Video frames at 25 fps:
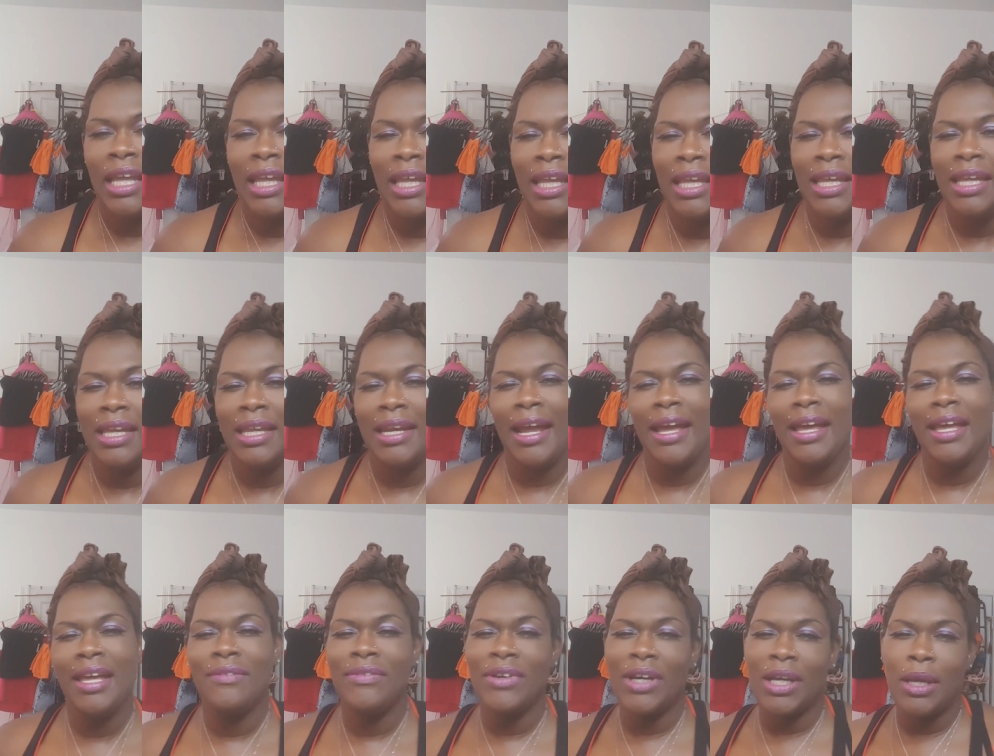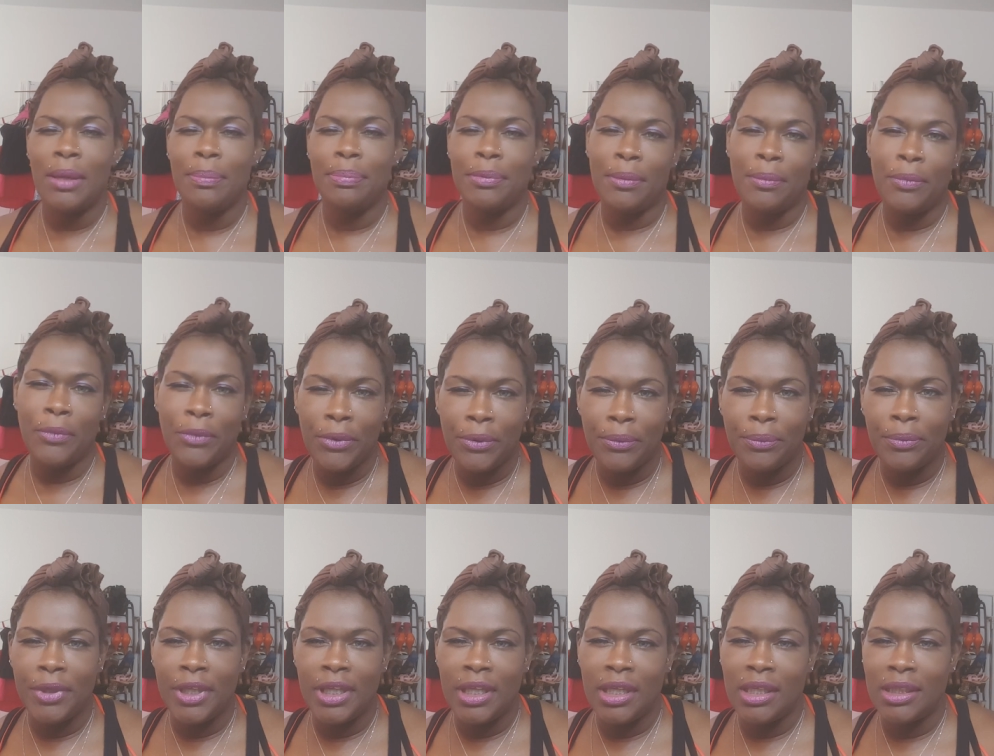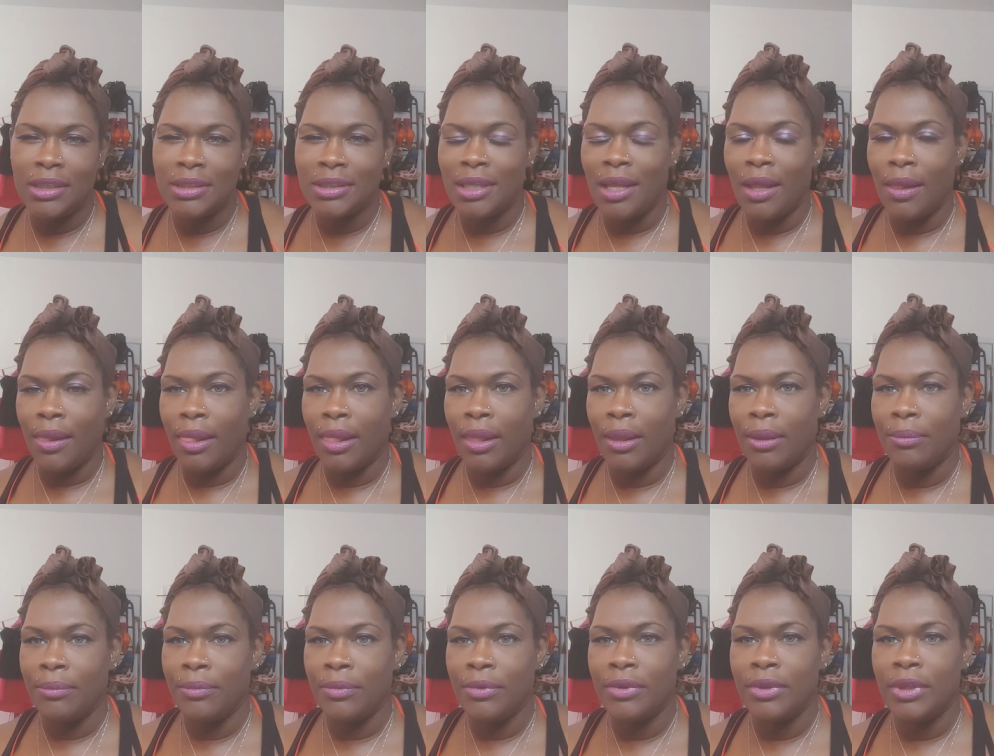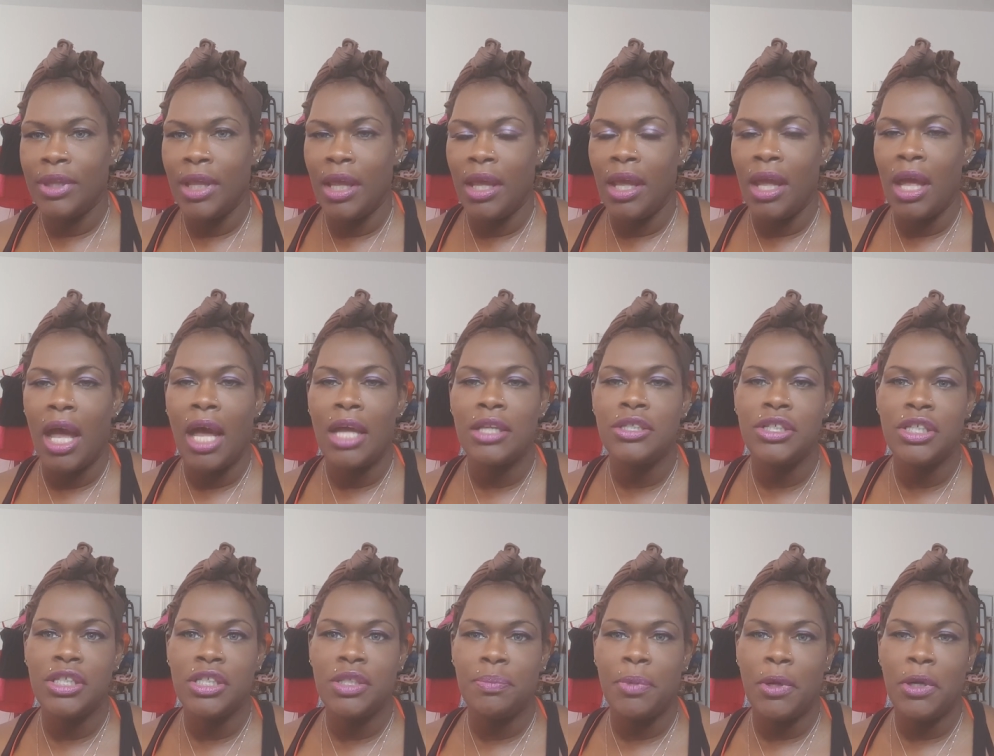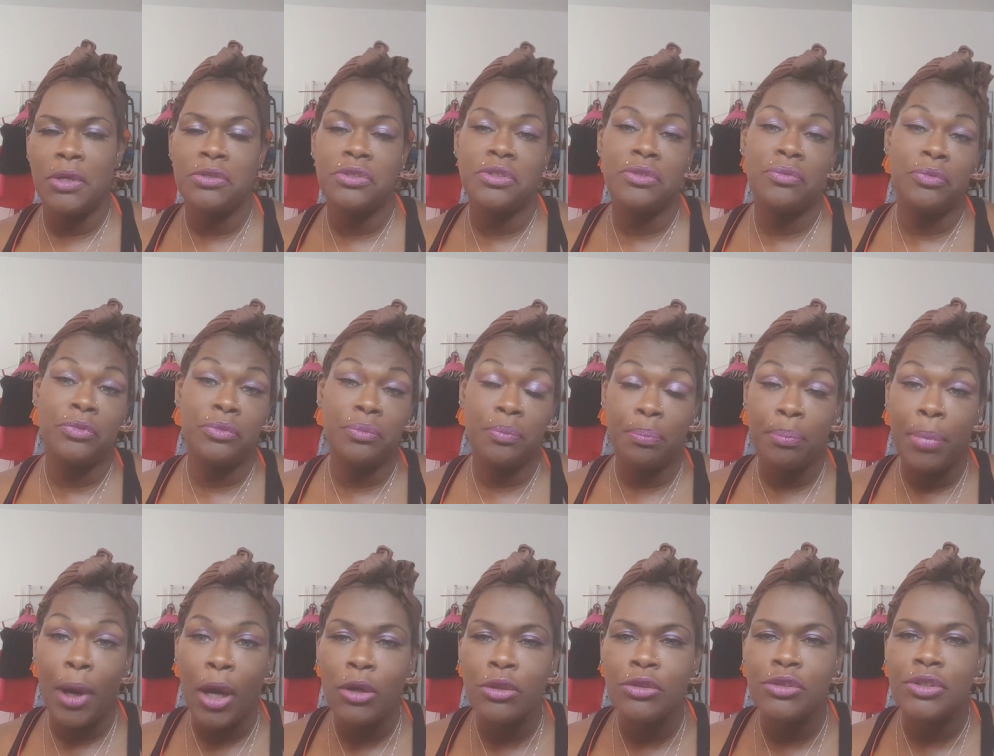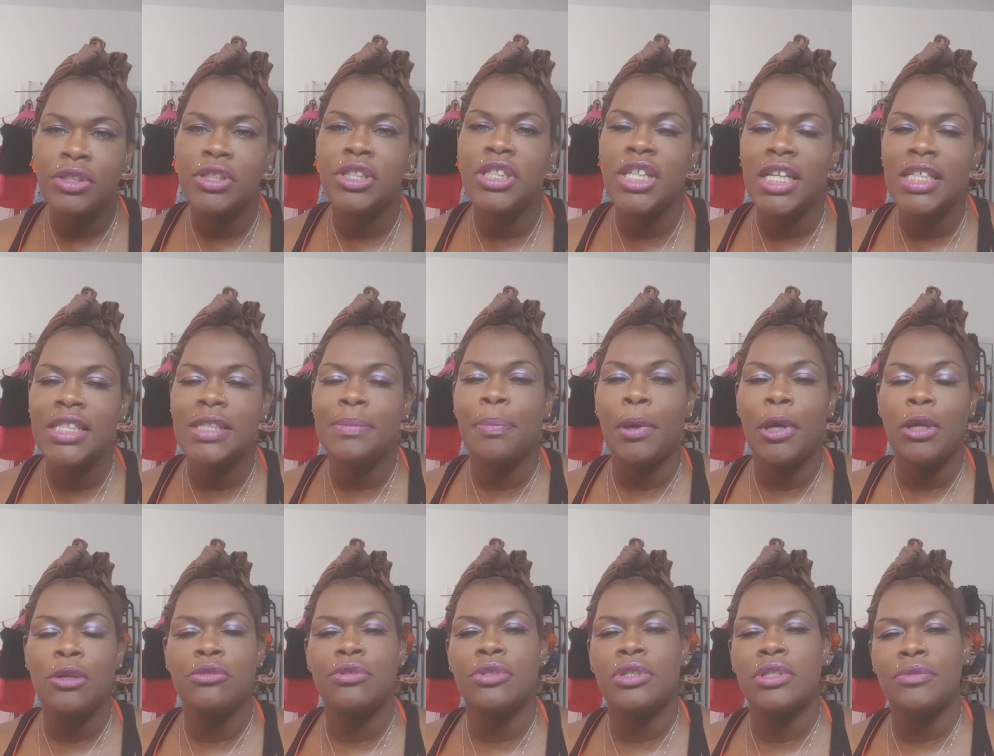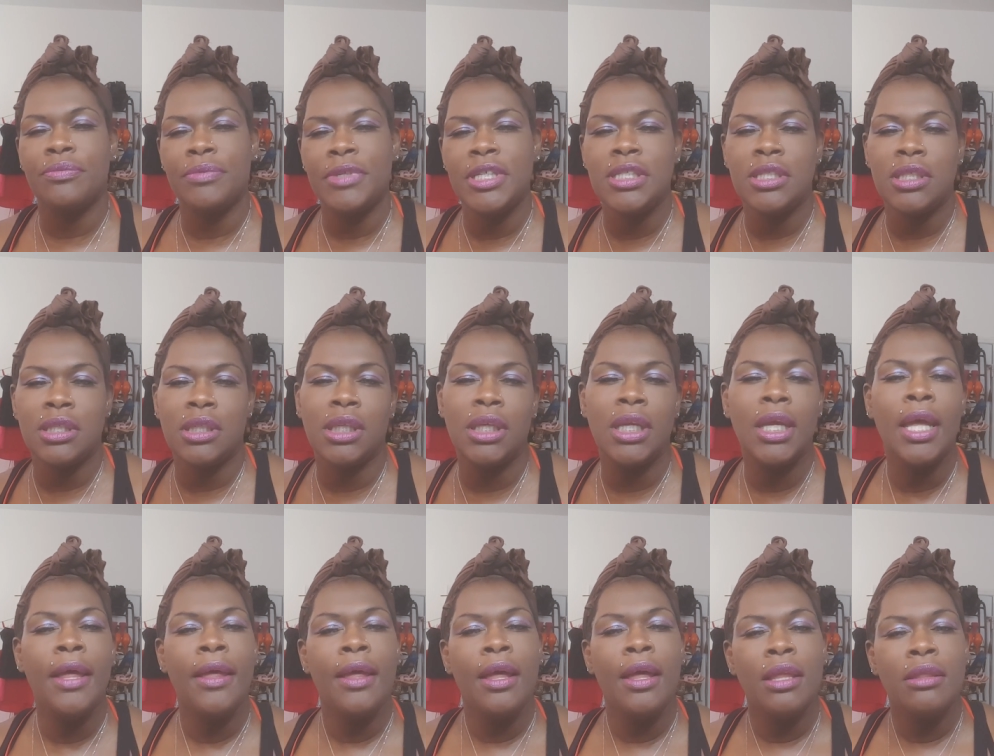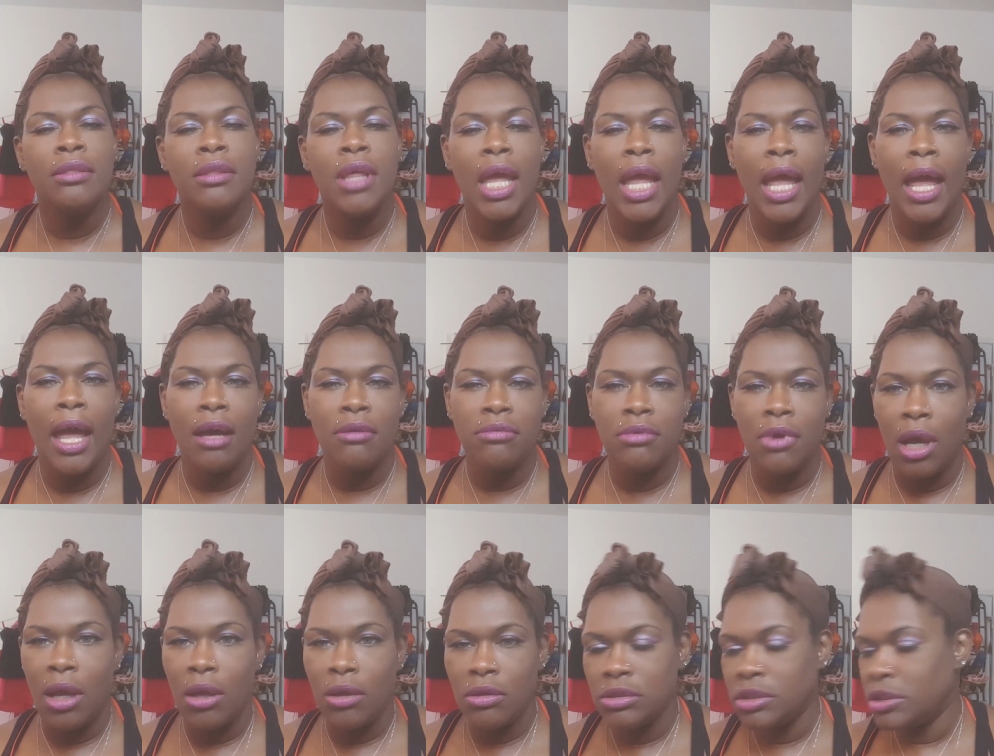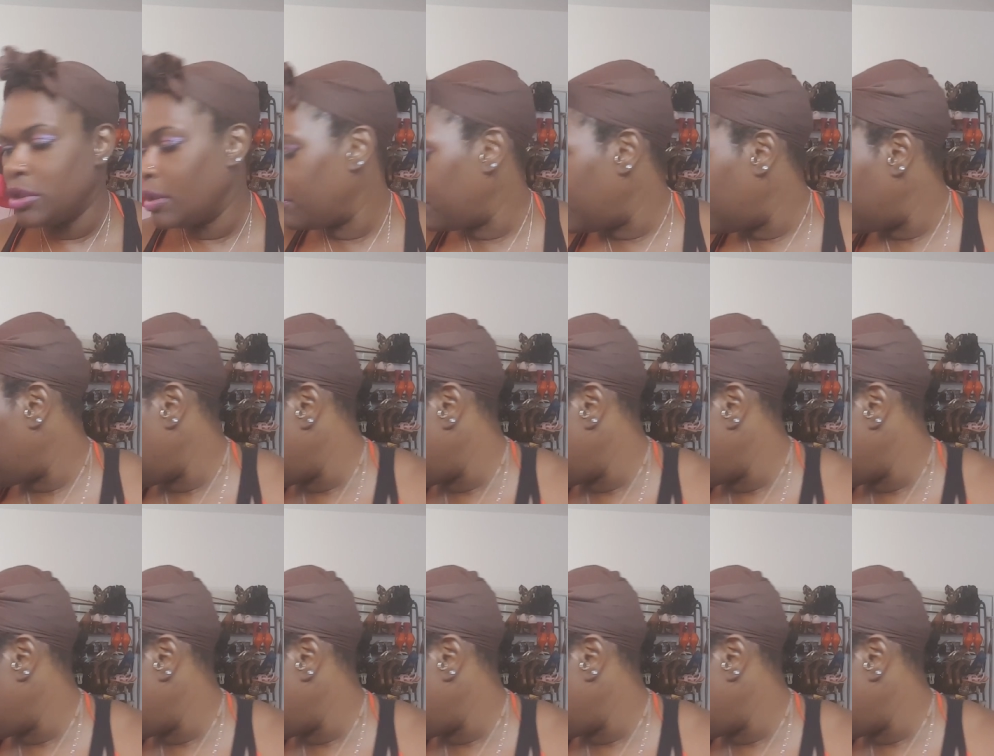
And I have a couple of more wigs um, that I just, person, just purchased recently that I will also be